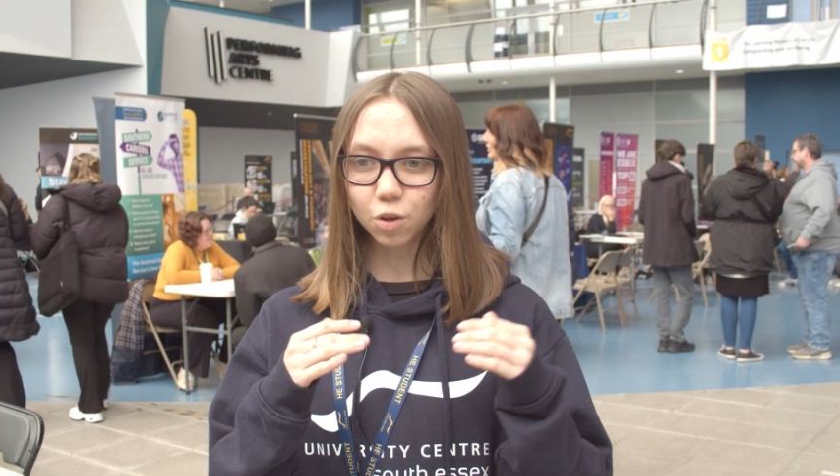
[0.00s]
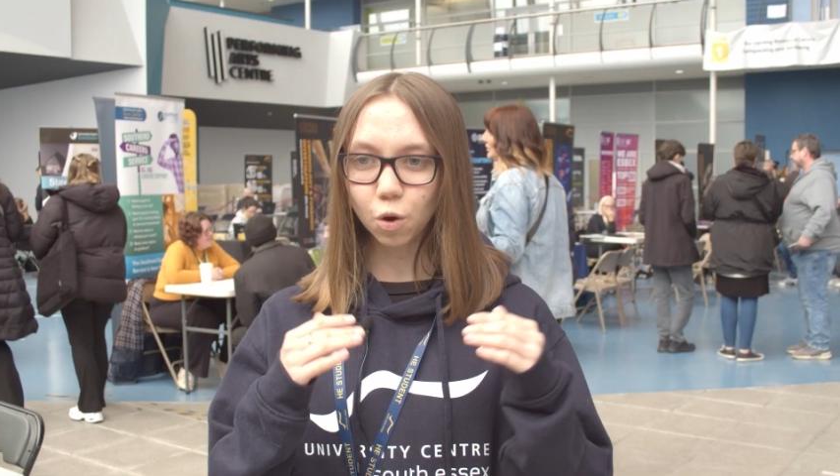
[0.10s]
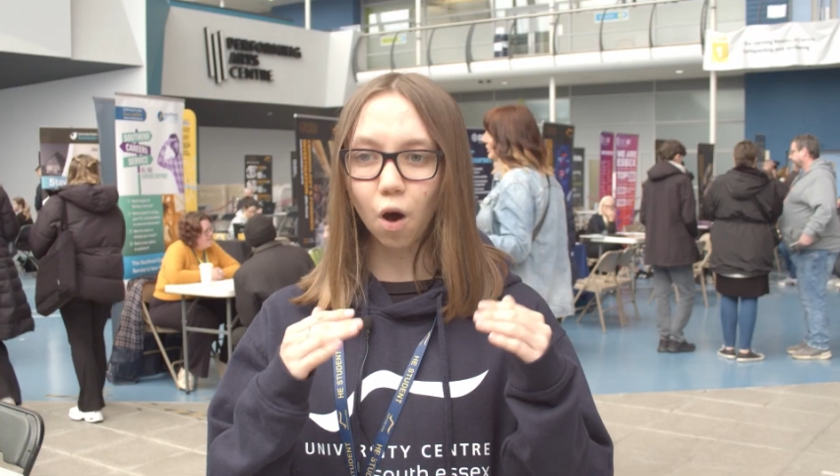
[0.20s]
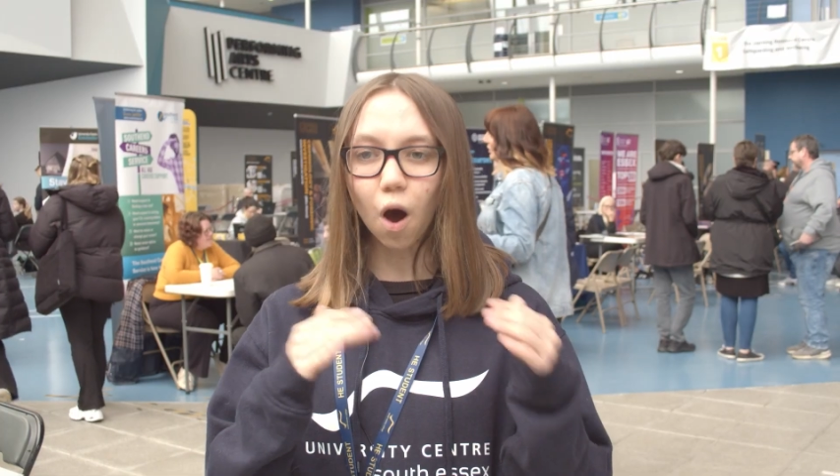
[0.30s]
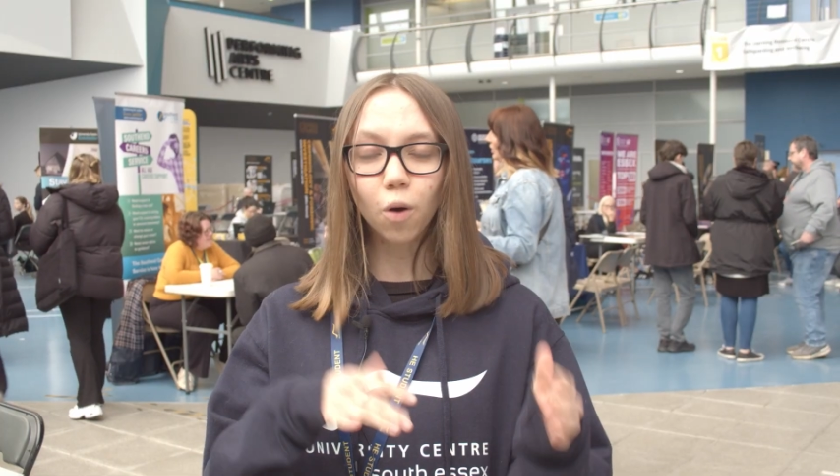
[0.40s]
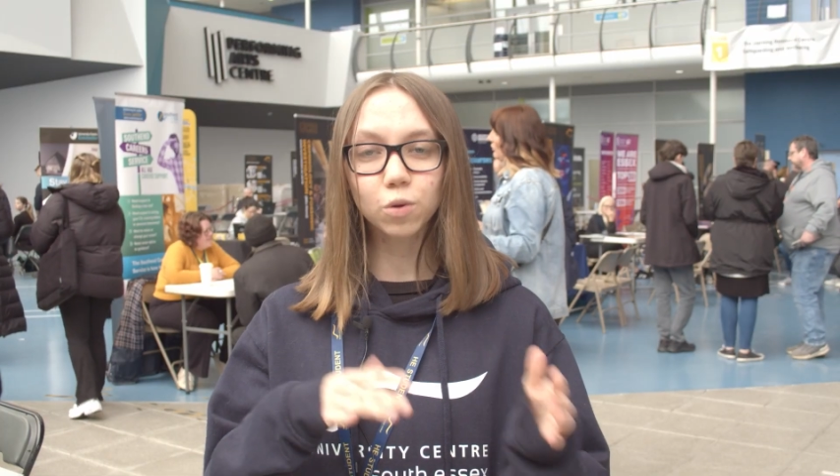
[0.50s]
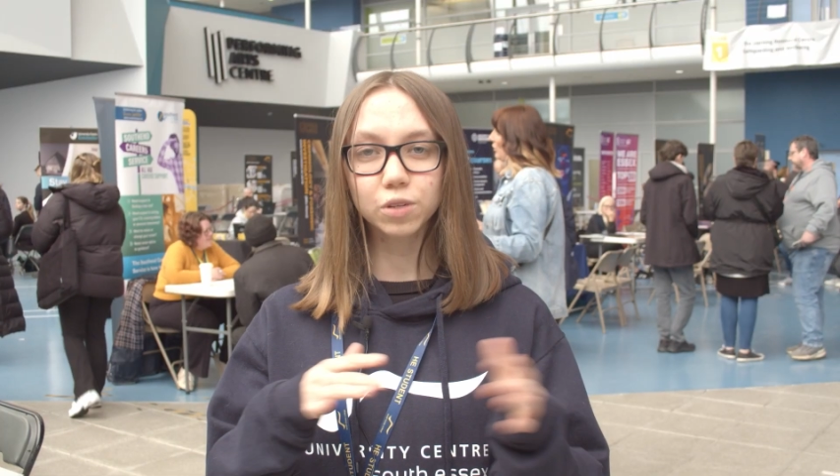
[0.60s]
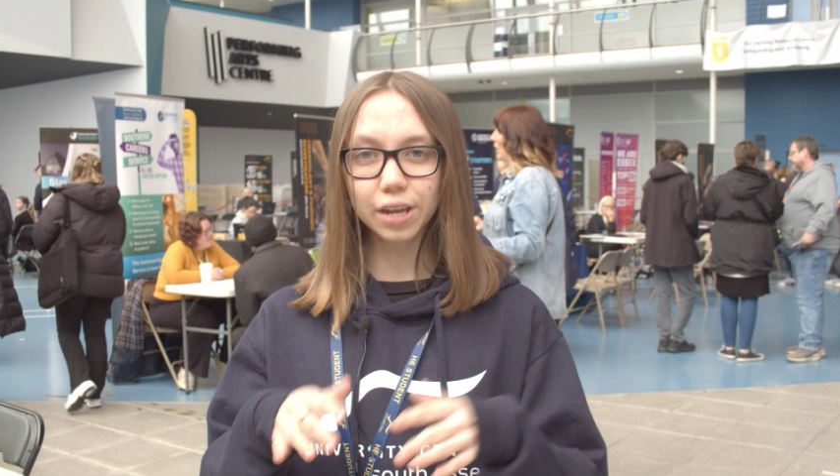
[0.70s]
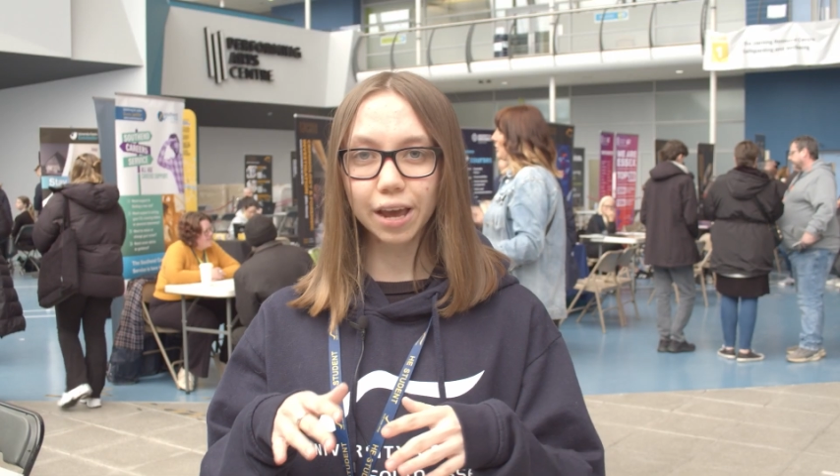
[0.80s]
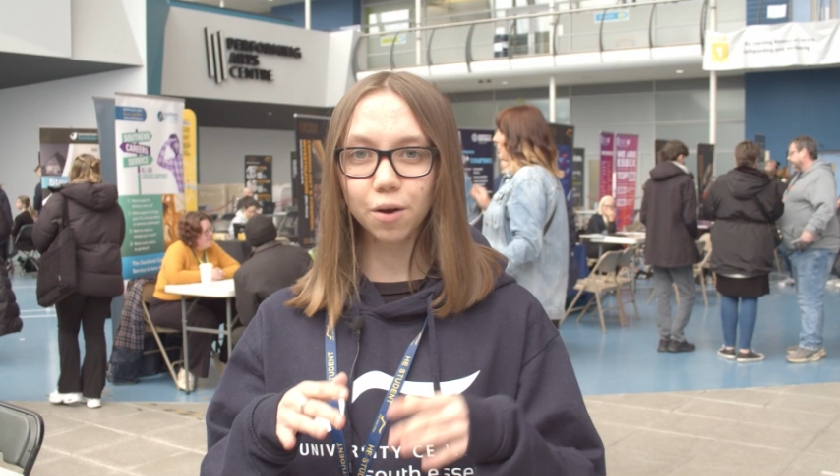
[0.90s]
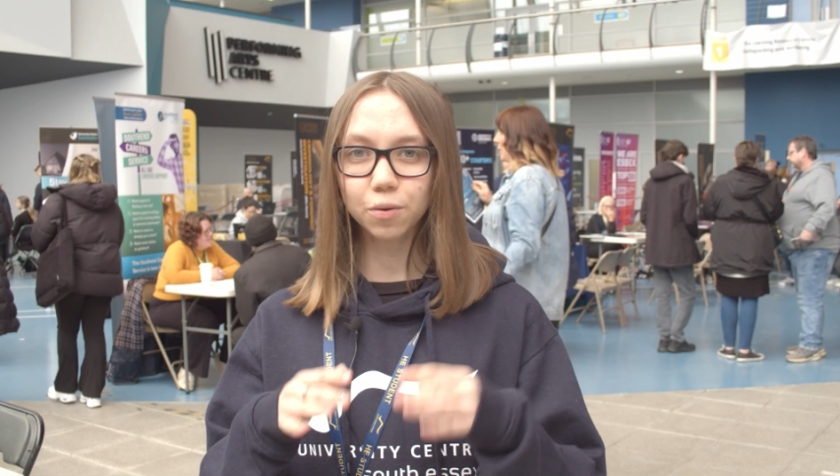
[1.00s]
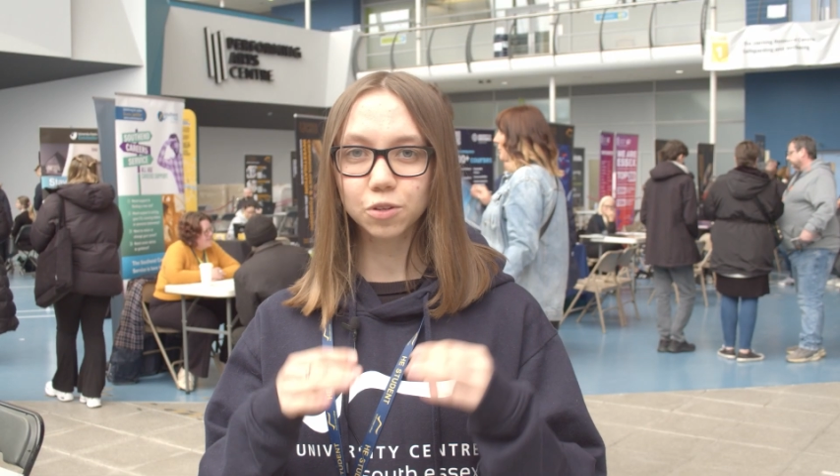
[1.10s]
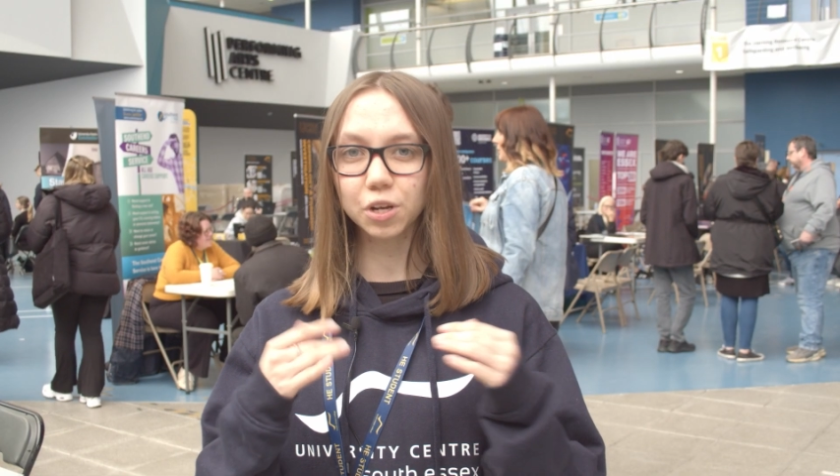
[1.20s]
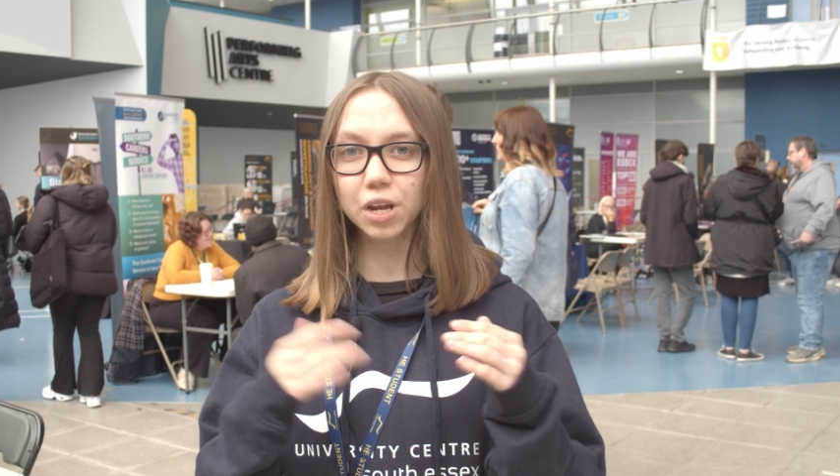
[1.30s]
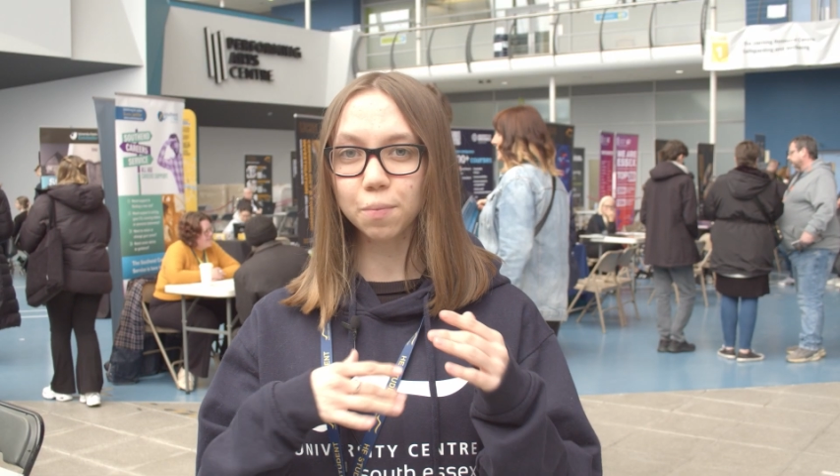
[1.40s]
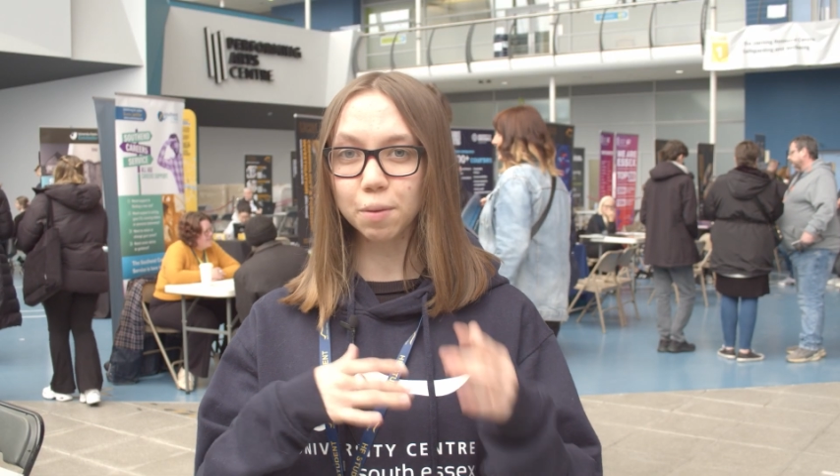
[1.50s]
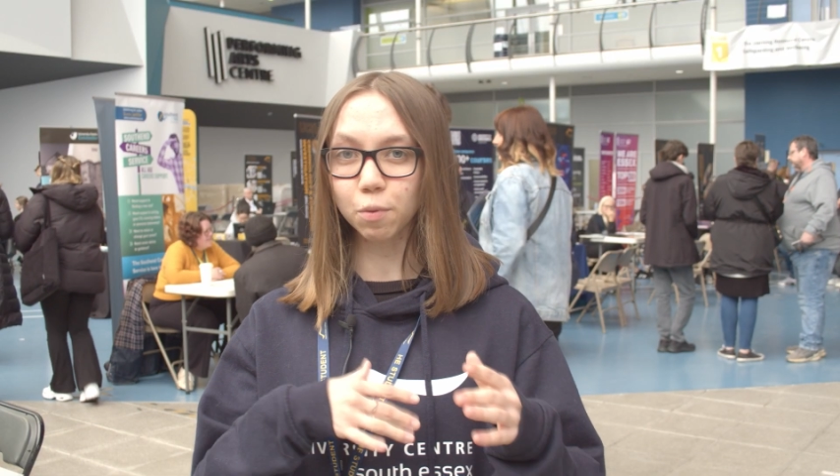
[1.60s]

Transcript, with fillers: you're older now so you need to be